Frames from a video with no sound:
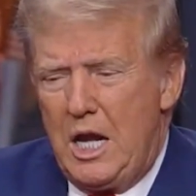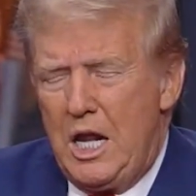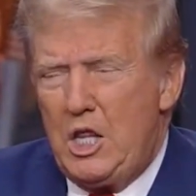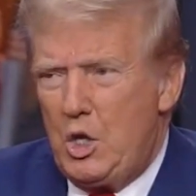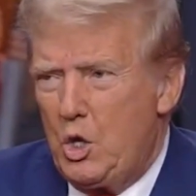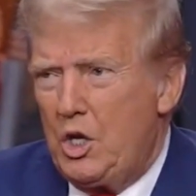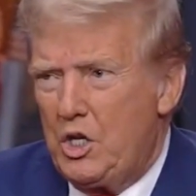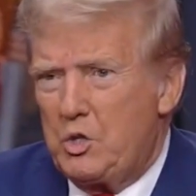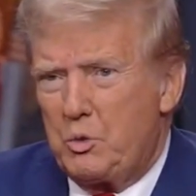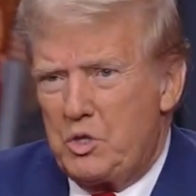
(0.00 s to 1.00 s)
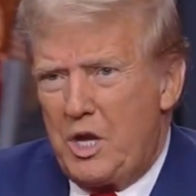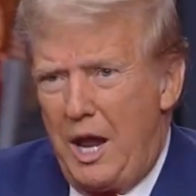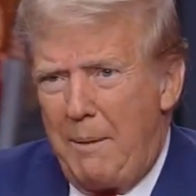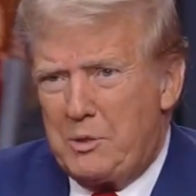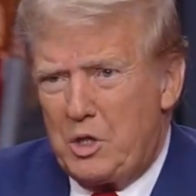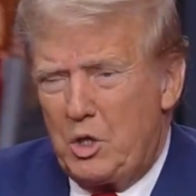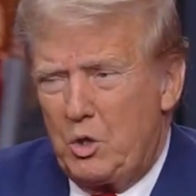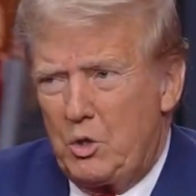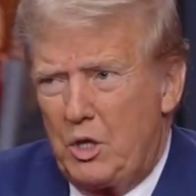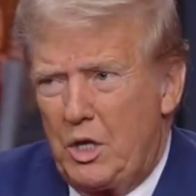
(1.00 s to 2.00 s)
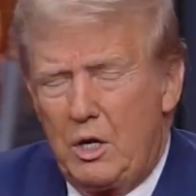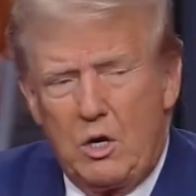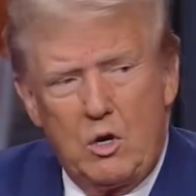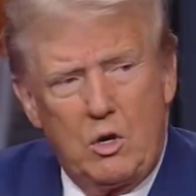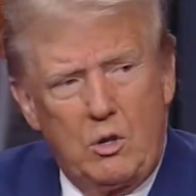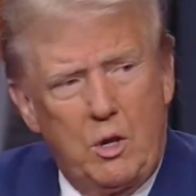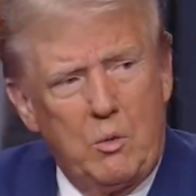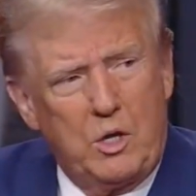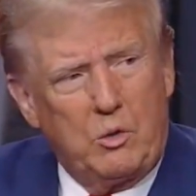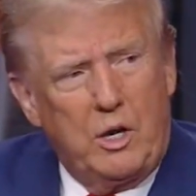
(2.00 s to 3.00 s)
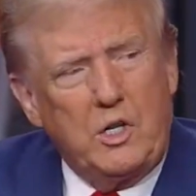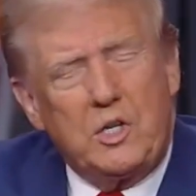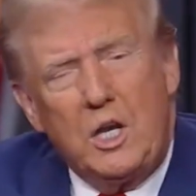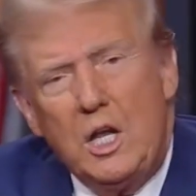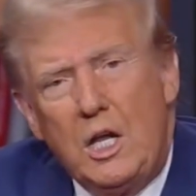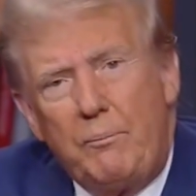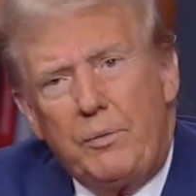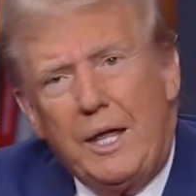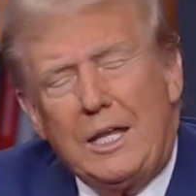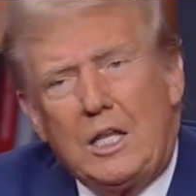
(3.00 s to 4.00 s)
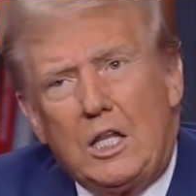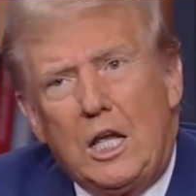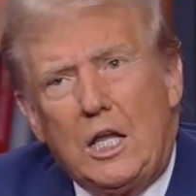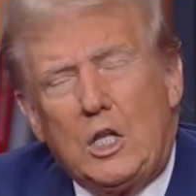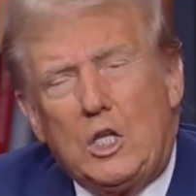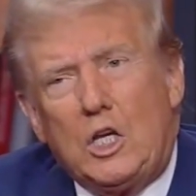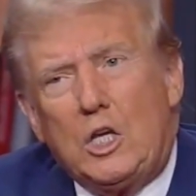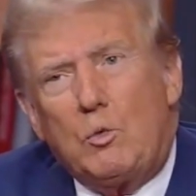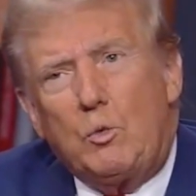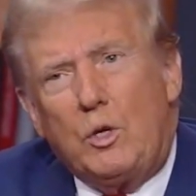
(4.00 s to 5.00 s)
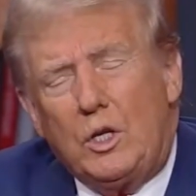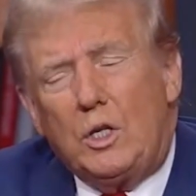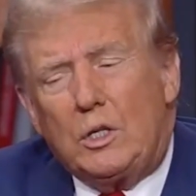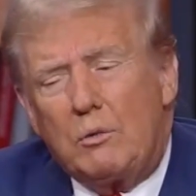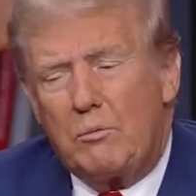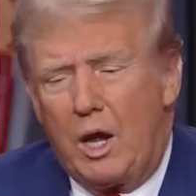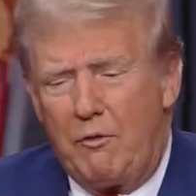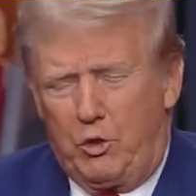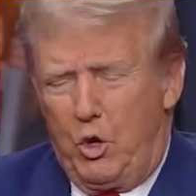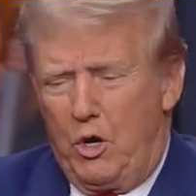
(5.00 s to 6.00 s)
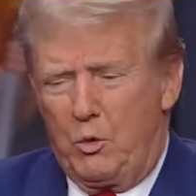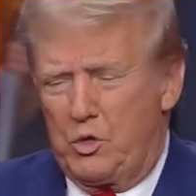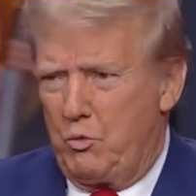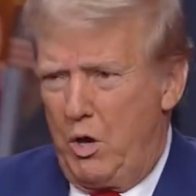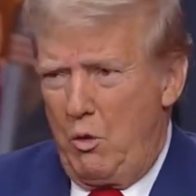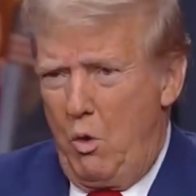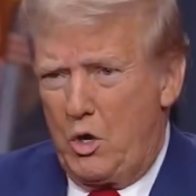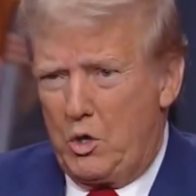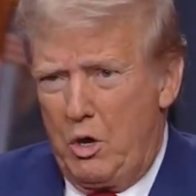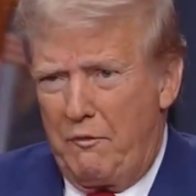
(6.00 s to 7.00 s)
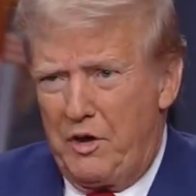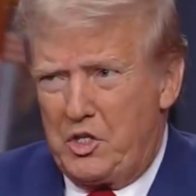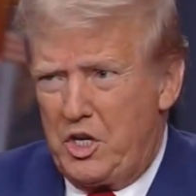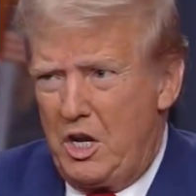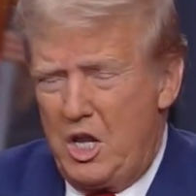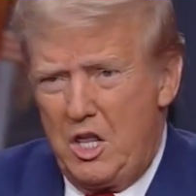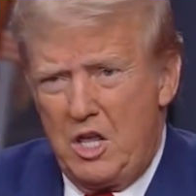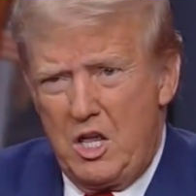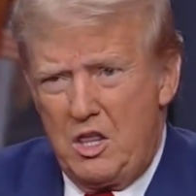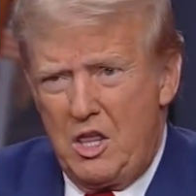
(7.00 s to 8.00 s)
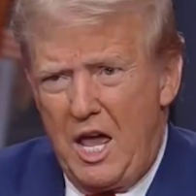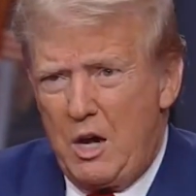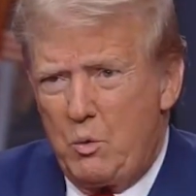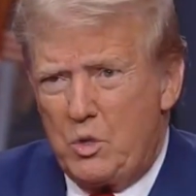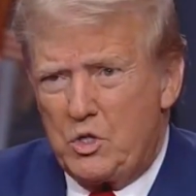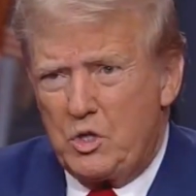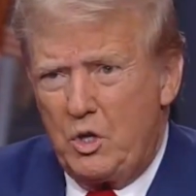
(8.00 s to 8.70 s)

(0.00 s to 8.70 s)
and the audience was absolutely, they went crazy. And the real, I walked off, I said, that was